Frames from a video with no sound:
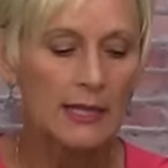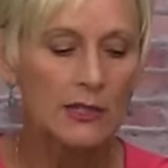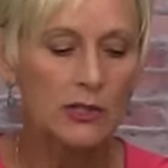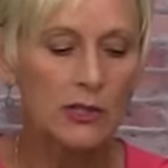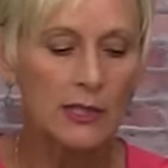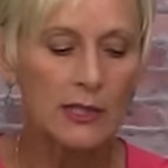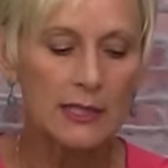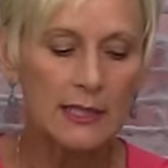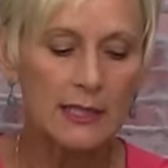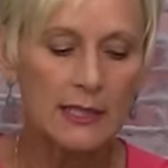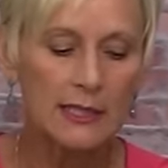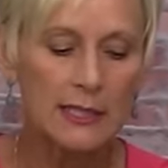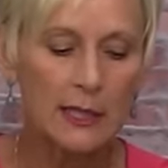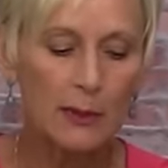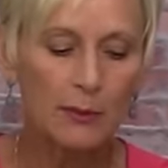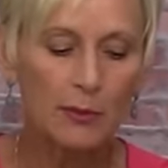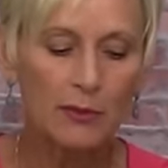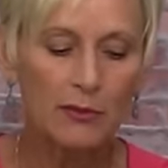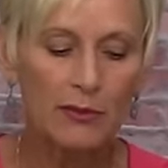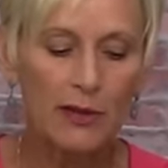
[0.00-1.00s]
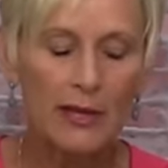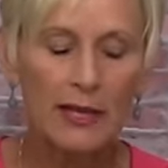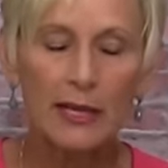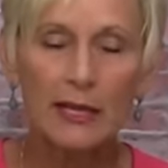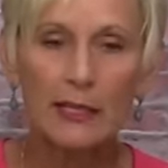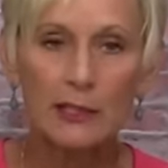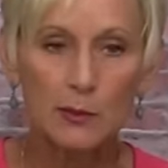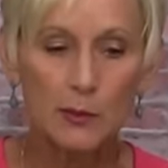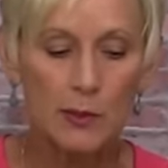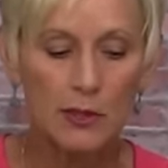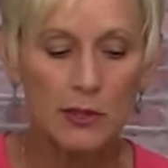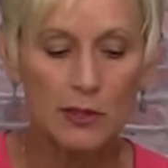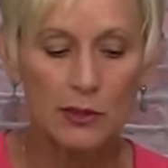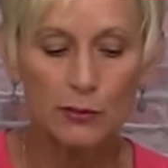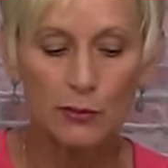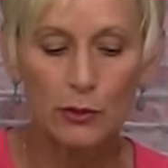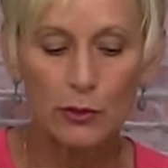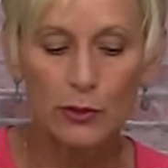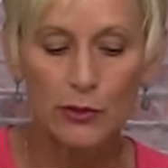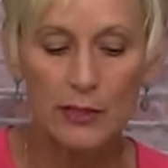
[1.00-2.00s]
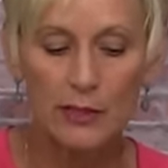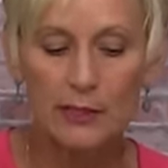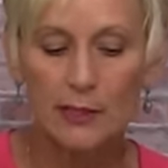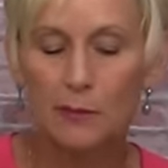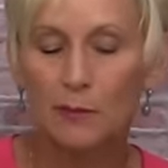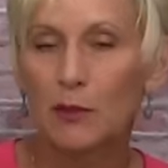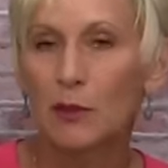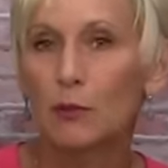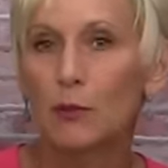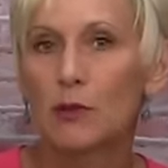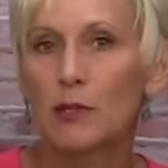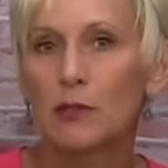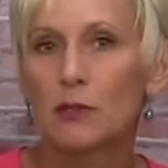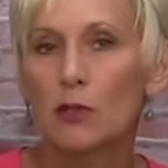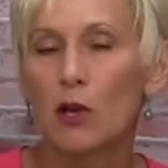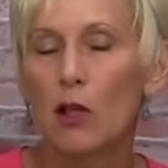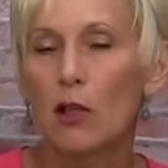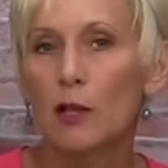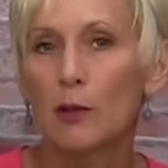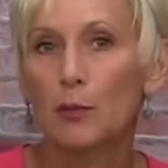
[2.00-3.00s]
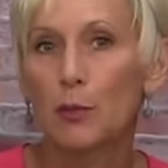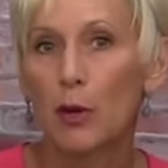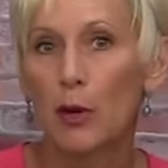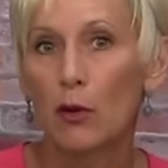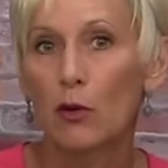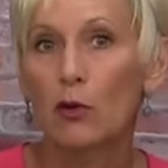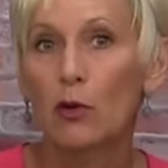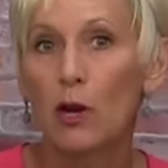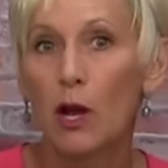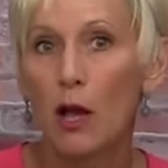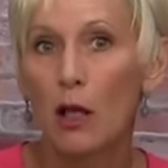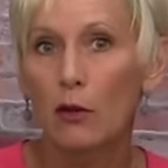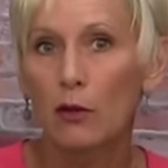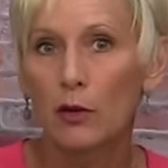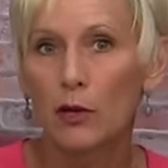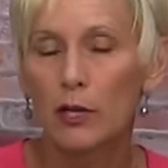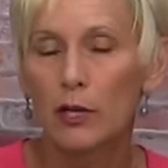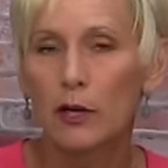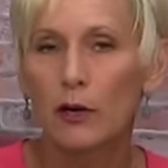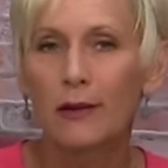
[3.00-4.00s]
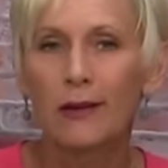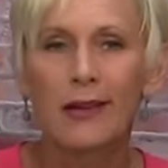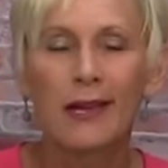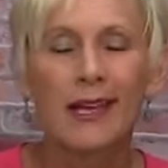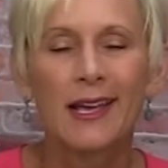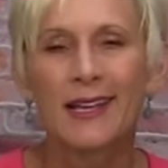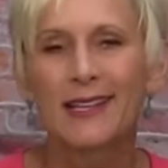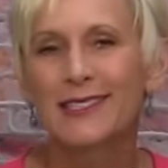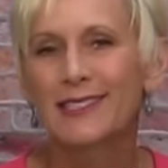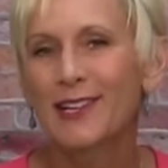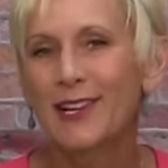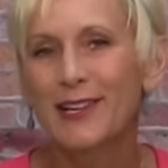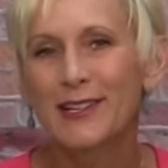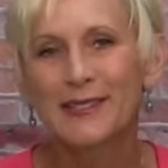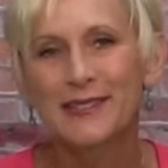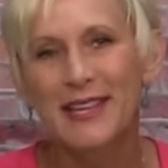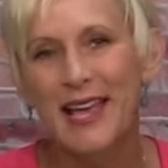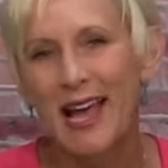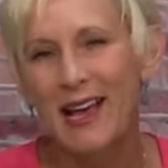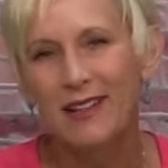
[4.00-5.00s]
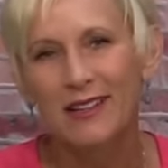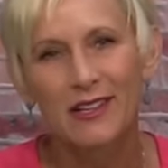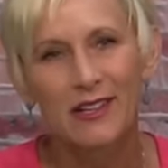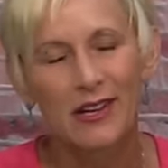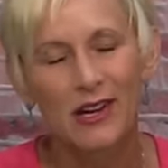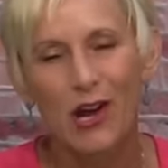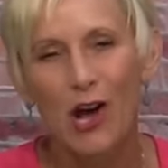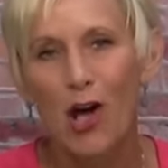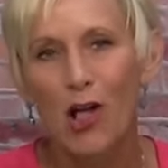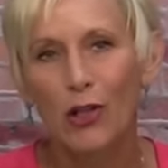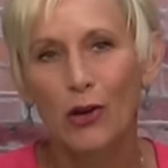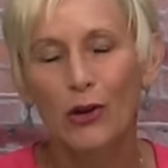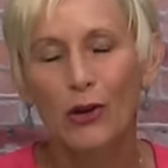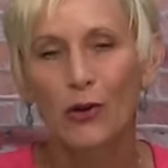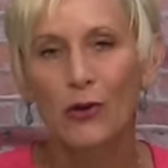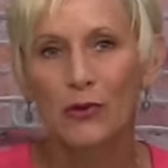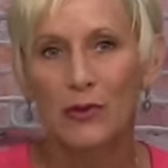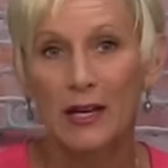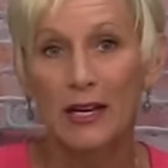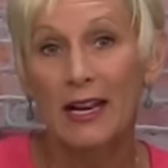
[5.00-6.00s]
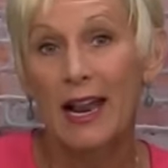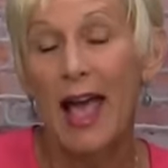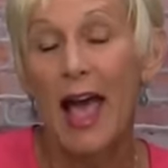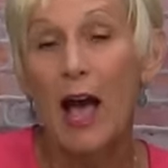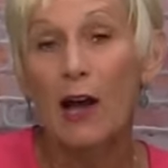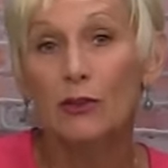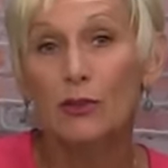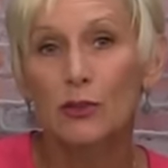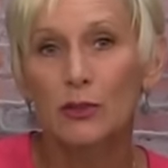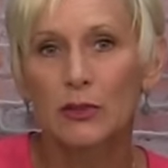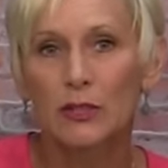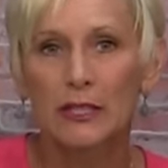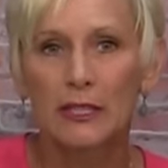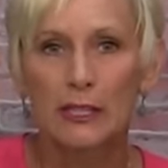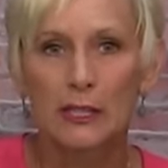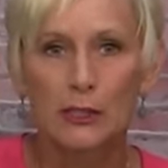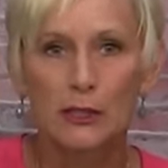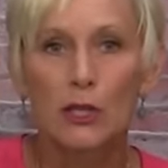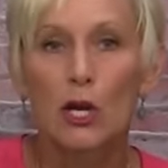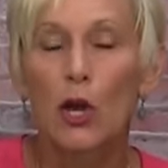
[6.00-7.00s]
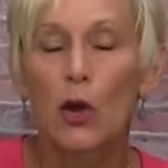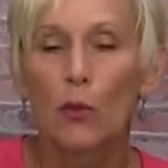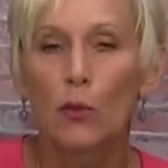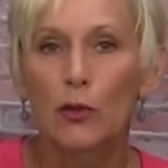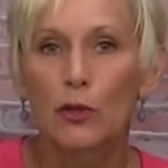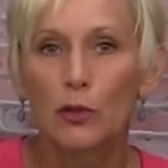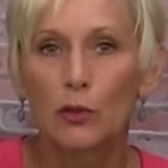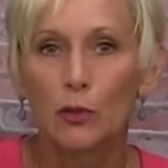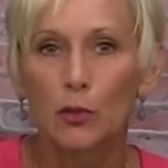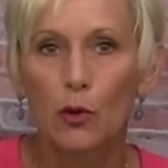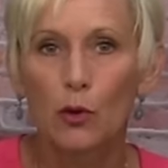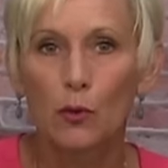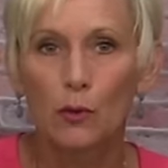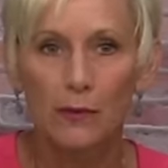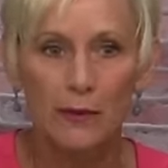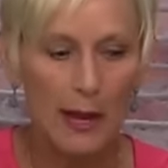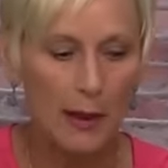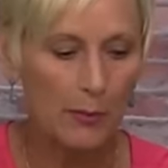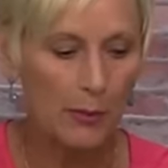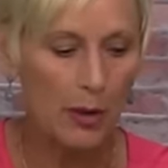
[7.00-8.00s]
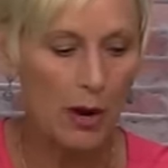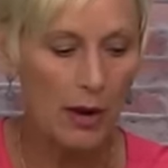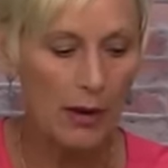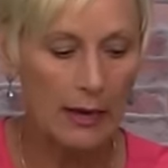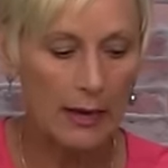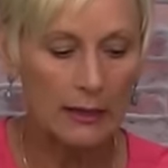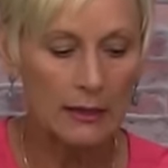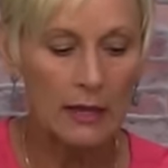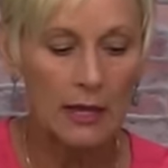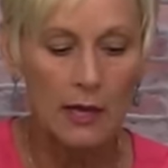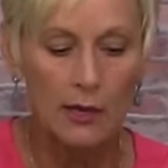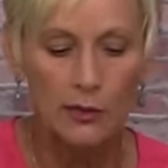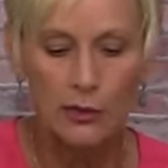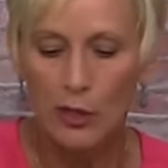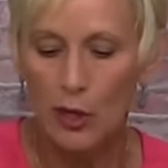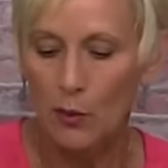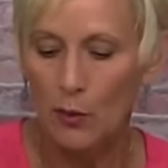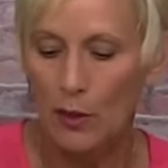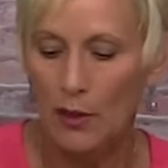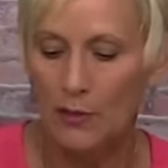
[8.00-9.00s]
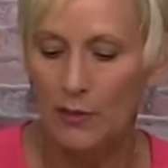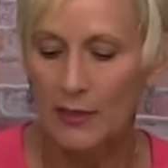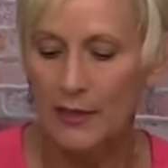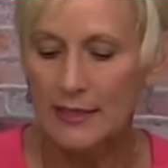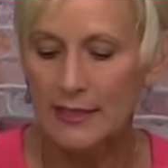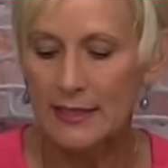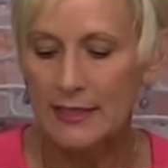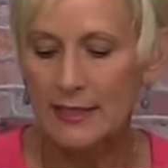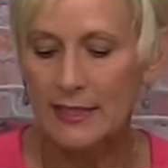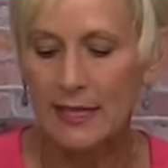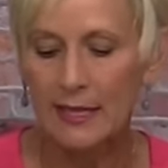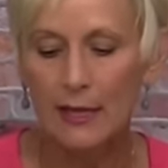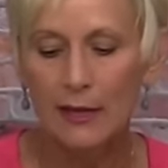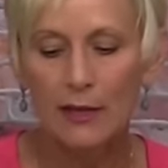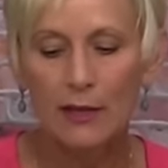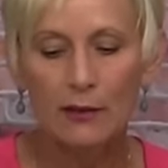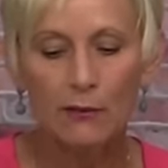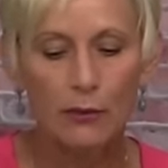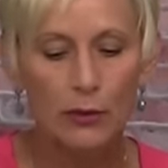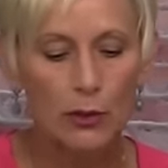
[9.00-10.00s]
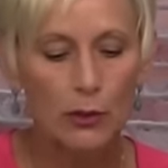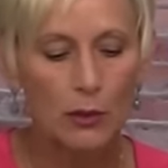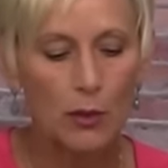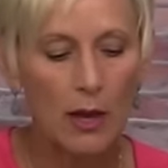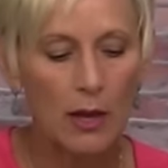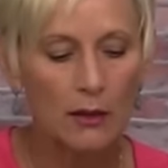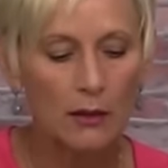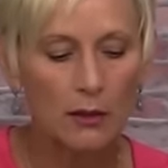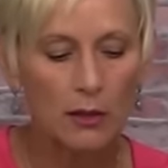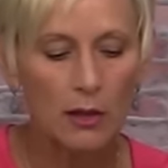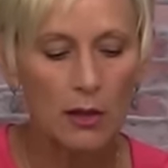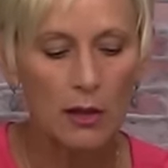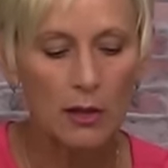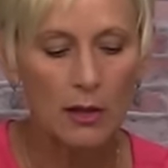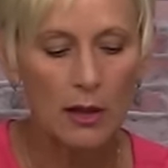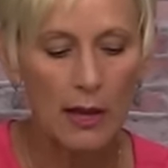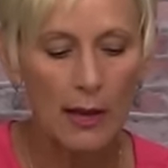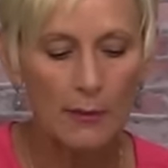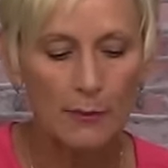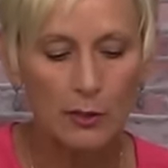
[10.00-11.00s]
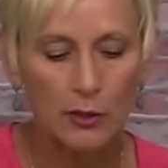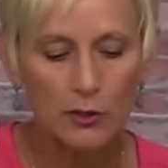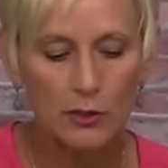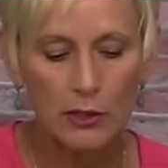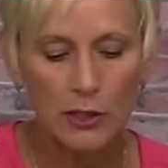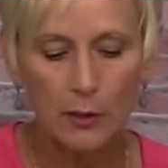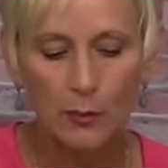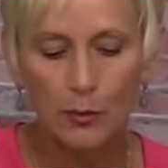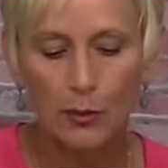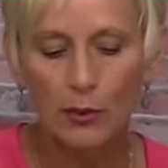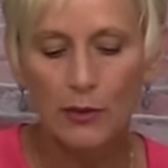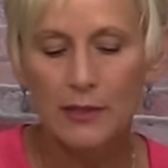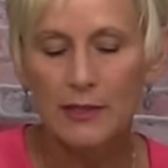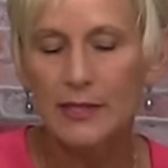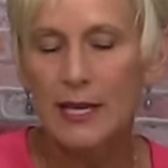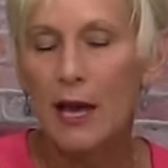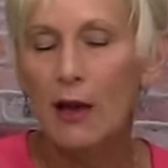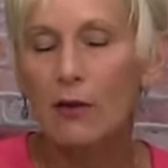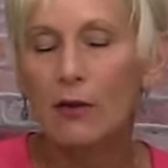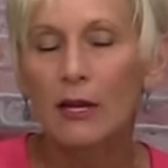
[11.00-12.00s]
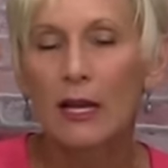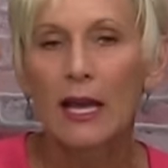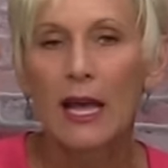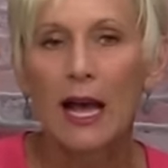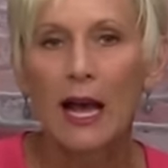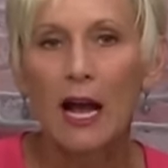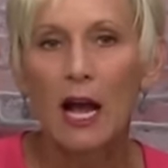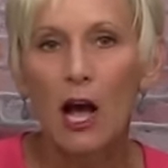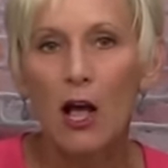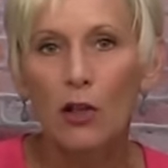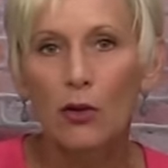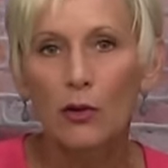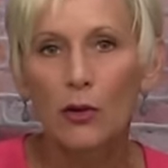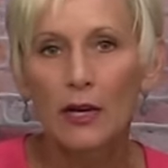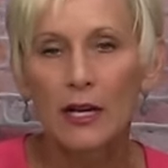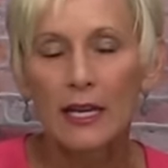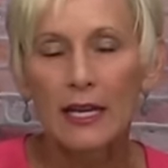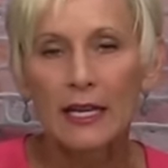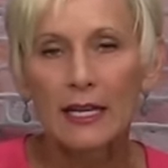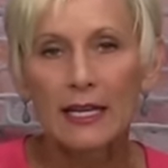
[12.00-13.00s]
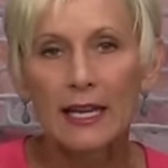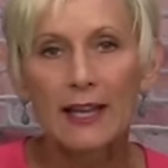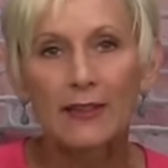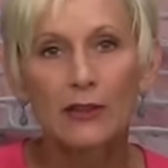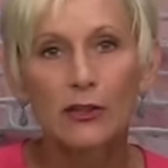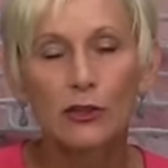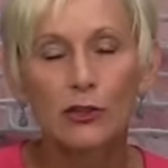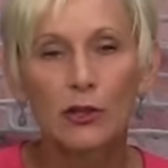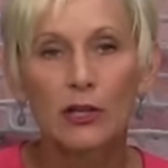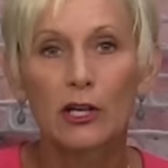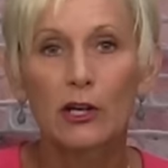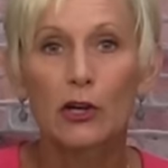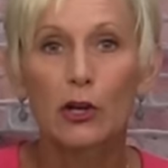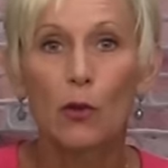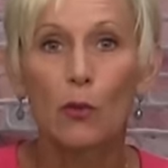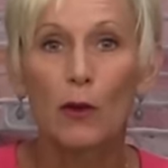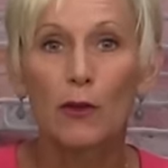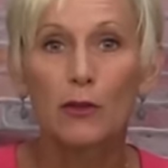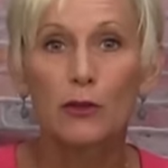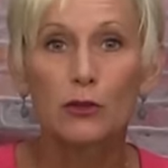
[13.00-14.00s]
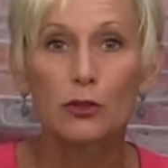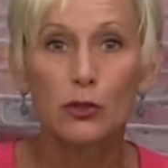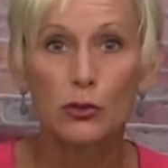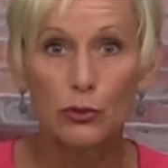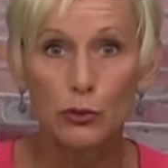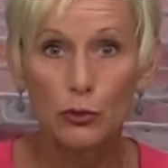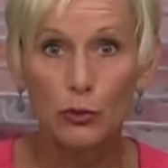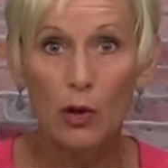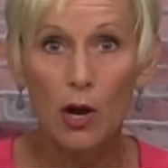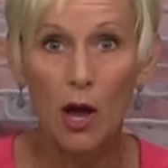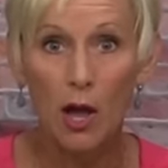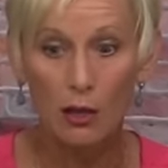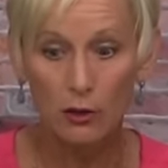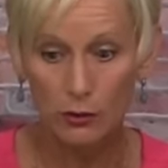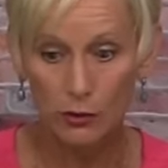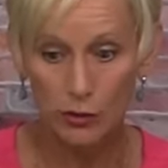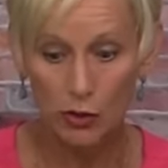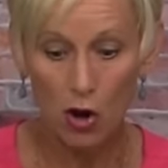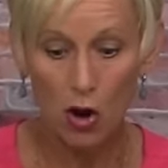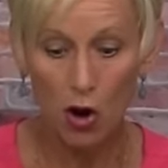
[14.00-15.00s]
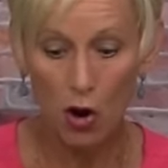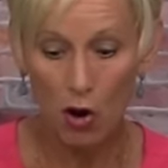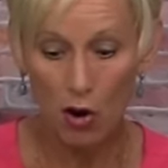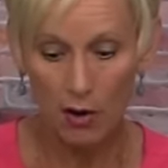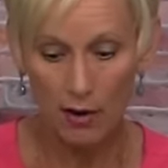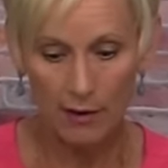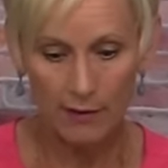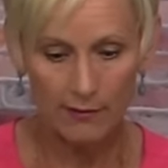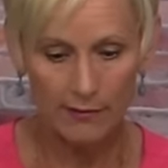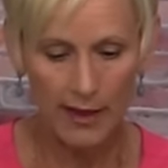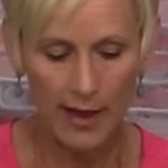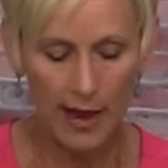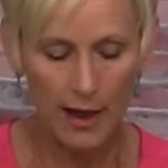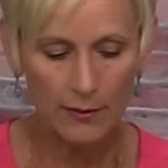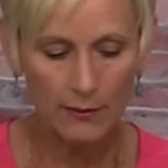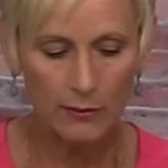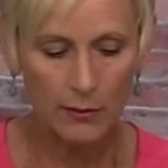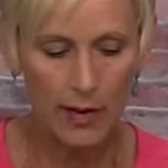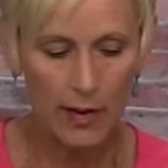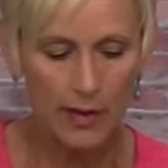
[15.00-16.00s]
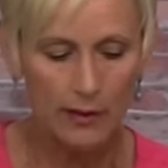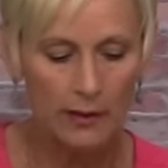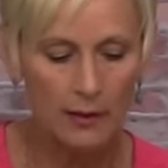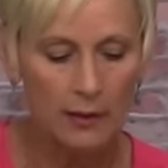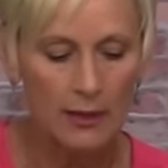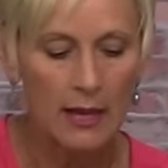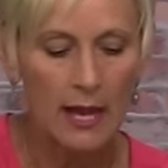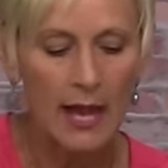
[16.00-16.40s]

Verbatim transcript: just the tip of it, especially if you're using something with a solid barrel color here, it's not exactly the color that it actually is when you work with that product. So this is going to give you a little, um, you're just going to pull this out and color it in, and then you're going to know what the true colors are of that, right?